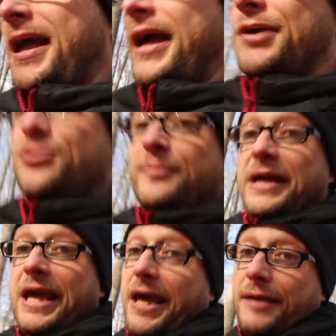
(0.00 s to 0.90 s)
Andrew
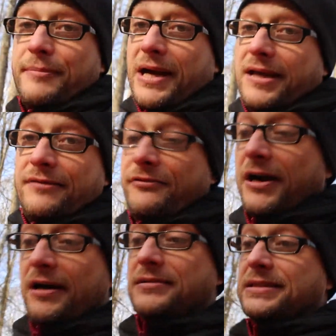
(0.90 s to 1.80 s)
McCabe might get
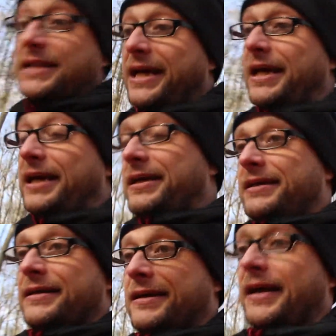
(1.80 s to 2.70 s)
fired today.
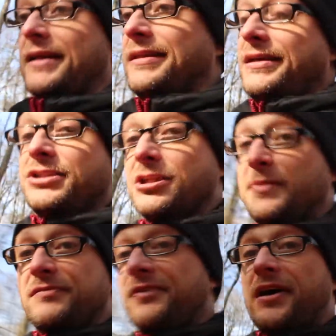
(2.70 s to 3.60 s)
I think he should have
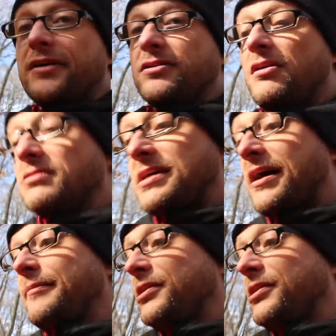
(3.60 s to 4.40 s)
been fired a long time